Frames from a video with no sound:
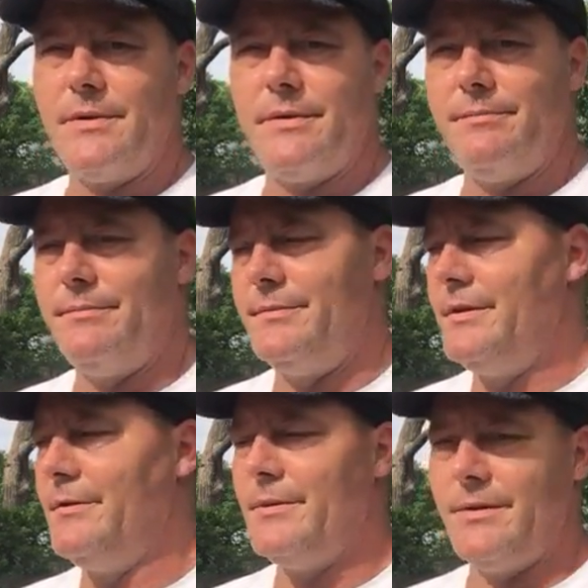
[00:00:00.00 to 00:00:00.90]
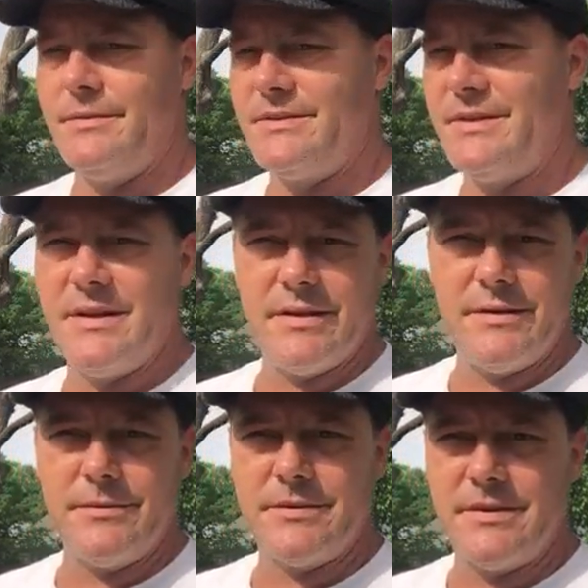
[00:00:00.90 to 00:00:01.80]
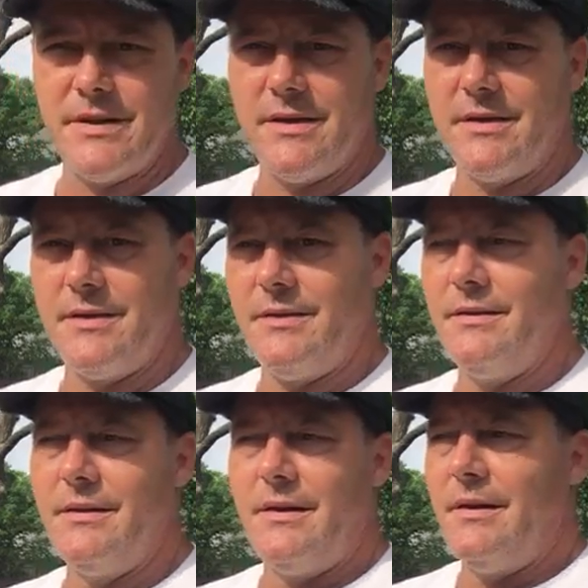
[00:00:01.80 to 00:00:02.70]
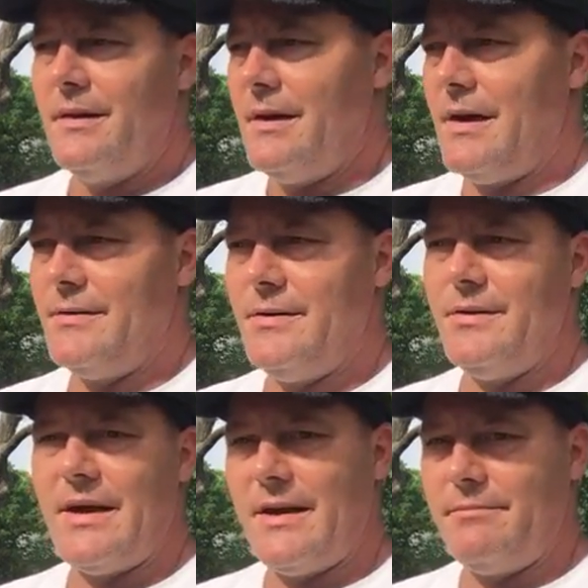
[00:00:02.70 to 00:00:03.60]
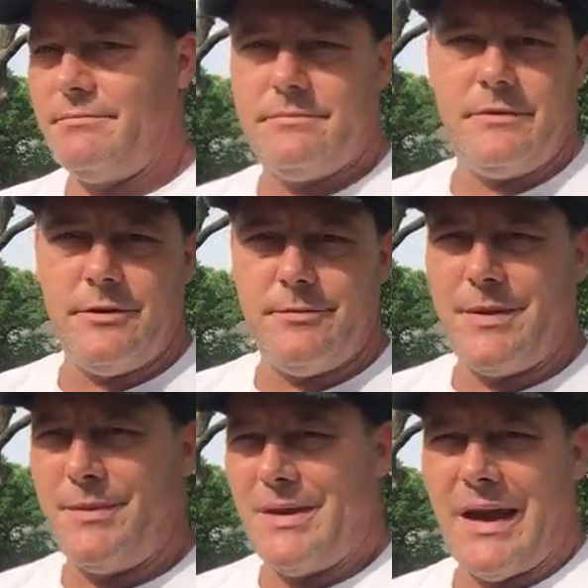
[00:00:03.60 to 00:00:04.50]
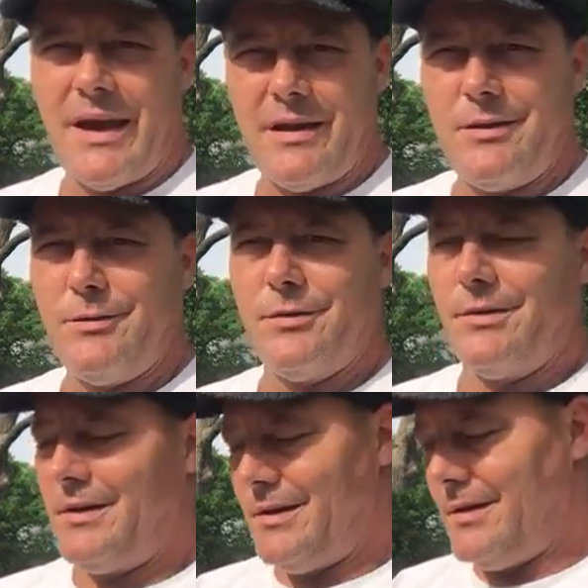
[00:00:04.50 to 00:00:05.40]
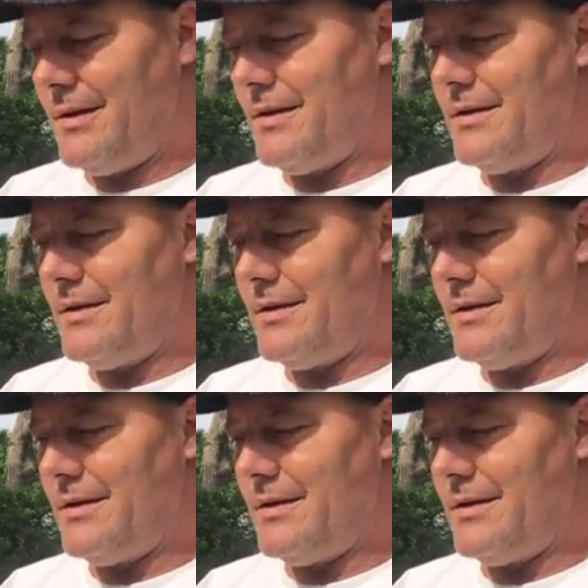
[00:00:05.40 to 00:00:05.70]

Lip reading: And, you know, when it was done, it was done. And I would do that, you know, maybe annually.